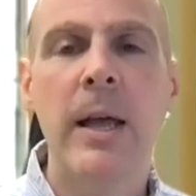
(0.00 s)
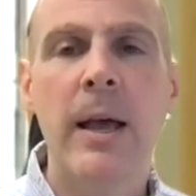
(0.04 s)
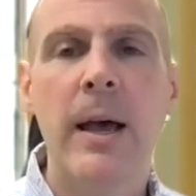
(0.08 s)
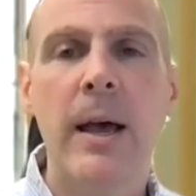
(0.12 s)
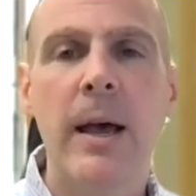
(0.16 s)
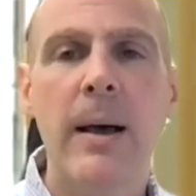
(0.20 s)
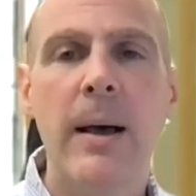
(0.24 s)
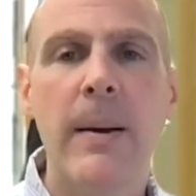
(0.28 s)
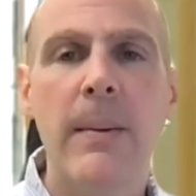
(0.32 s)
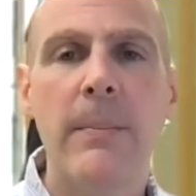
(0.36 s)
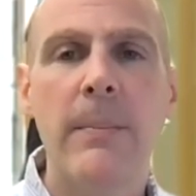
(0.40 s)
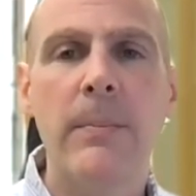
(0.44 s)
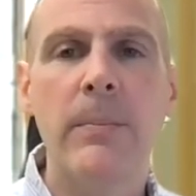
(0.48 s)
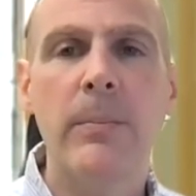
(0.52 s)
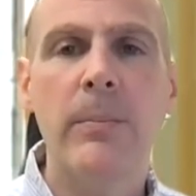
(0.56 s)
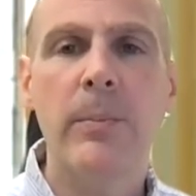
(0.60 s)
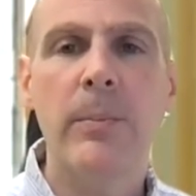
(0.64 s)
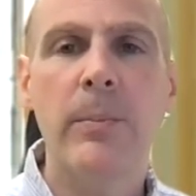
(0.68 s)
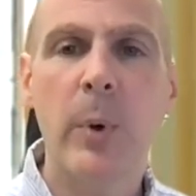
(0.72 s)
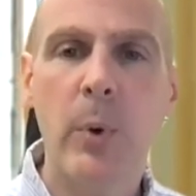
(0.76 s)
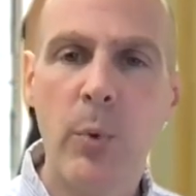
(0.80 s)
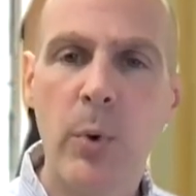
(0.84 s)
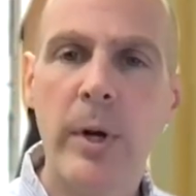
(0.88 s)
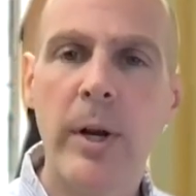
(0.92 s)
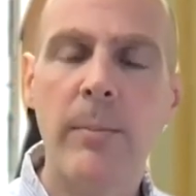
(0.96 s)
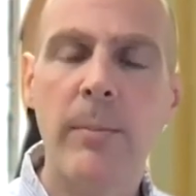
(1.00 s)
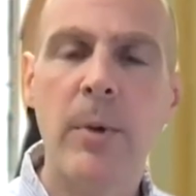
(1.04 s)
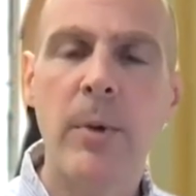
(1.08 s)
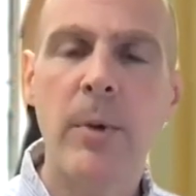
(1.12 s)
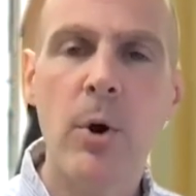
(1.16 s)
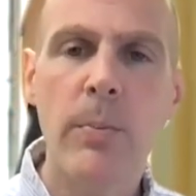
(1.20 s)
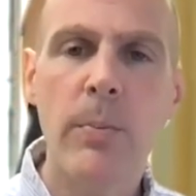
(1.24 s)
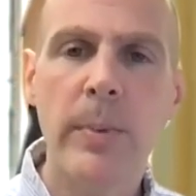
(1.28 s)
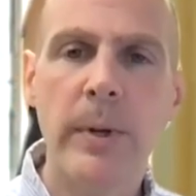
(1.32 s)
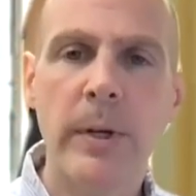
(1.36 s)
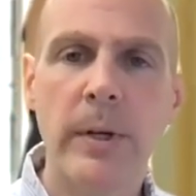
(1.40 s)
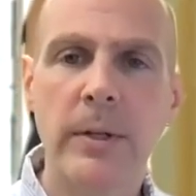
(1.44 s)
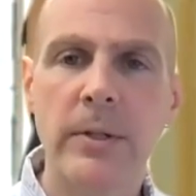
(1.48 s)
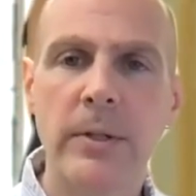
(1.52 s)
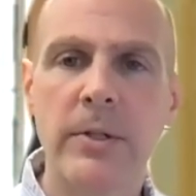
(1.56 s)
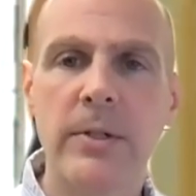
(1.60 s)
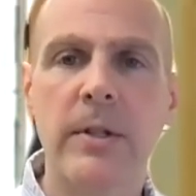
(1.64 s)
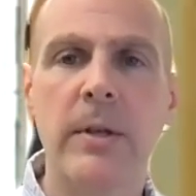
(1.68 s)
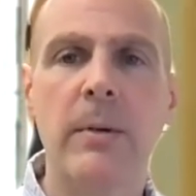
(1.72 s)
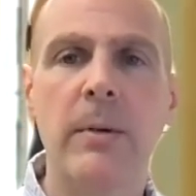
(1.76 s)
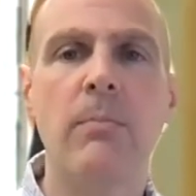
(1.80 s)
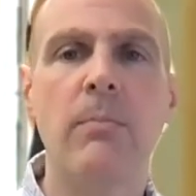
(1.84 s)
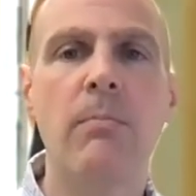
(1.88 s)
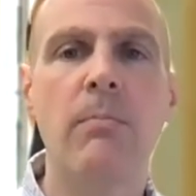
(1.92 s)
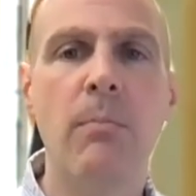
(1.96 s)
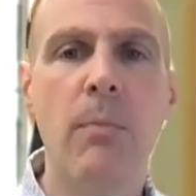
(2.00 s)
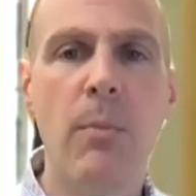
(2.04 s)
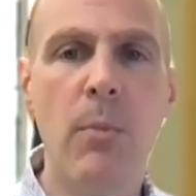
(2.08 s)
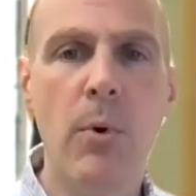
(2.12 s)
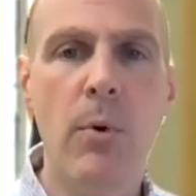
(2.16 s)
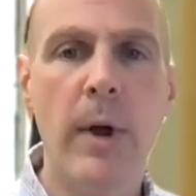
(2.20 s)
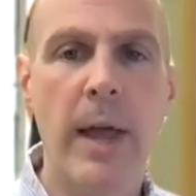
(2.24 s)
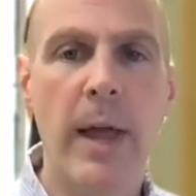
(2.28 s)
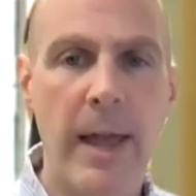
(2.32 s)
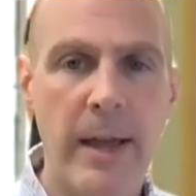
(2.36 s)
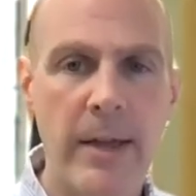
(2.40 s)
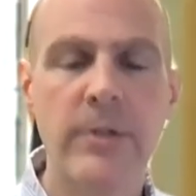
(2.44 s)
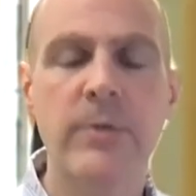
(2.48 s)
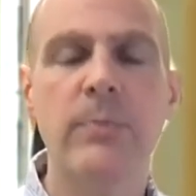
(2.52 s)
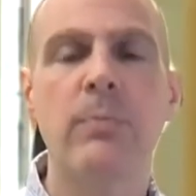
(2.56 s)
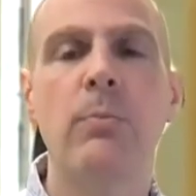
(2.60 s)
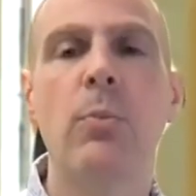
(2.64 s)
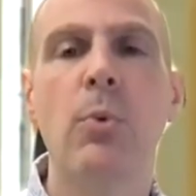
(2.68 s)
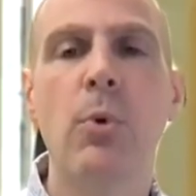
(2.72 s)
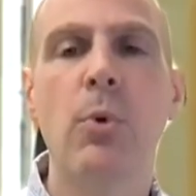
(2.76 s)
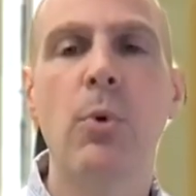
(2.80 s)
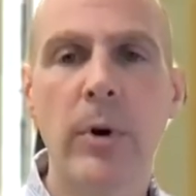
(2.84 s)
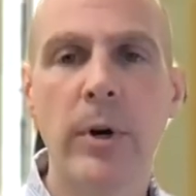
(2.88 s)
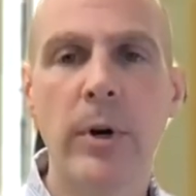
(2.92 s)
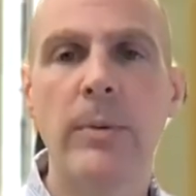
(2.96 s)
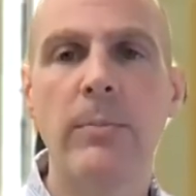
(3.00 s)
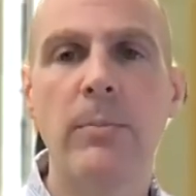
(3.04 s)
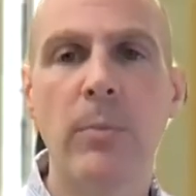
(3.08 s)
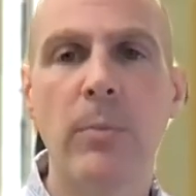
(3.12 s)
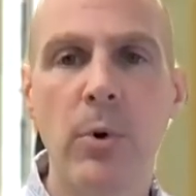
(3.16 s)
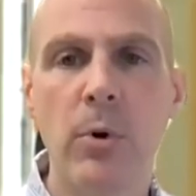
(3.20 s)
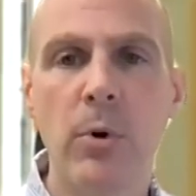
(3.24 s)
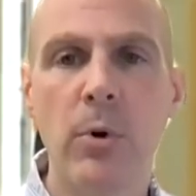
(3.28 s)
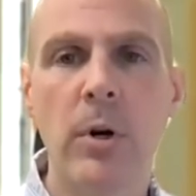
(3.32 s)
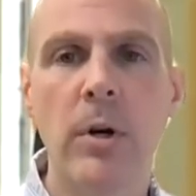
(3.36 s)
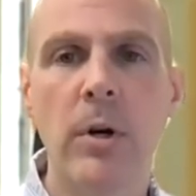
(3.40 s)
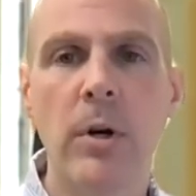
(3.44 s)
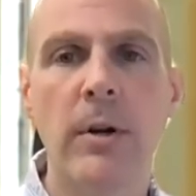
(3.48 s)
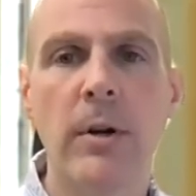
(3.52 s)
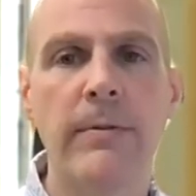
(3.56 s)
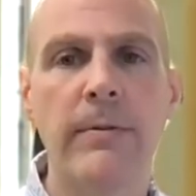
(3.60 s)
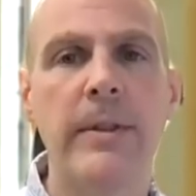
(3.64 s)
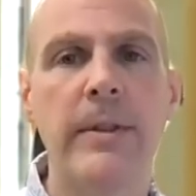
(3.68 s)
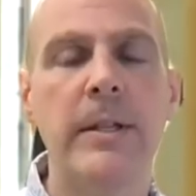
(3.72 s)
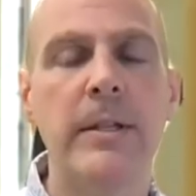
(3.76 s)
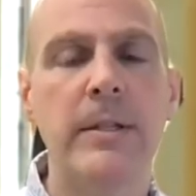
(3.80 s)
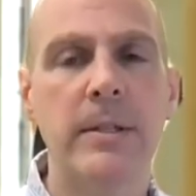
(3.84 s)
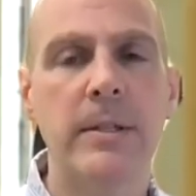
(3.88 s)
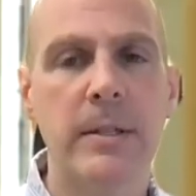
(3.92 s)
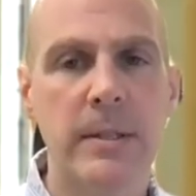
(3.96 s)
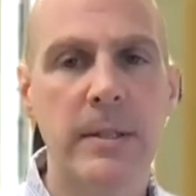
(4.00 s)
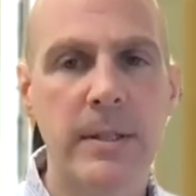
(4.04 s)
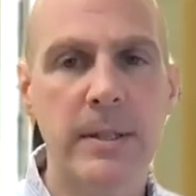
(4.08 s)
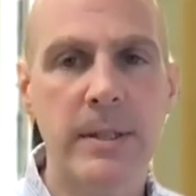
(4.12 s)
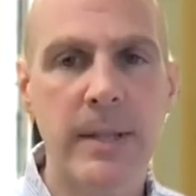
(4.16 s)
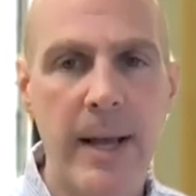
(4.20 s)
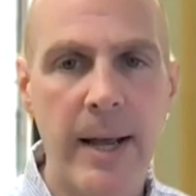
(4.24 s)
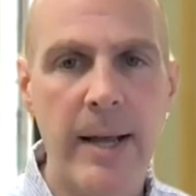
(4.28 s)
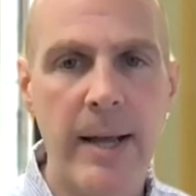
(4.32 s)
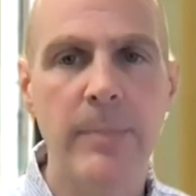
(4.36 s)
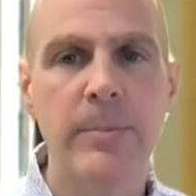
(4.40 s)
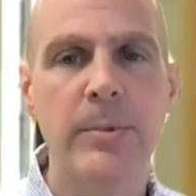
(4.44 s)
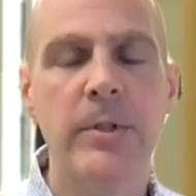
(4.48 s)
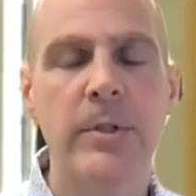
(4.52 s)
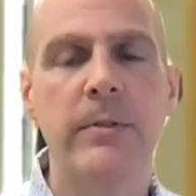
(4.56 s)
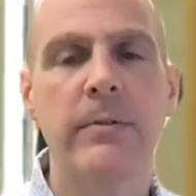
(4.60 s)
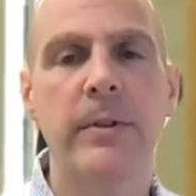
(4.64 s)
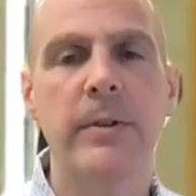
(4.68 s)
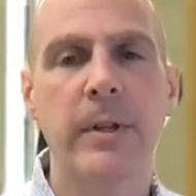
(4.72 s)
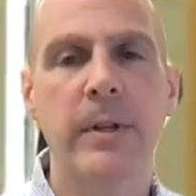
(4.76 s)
But what I'm hoping is that as more and more of these types of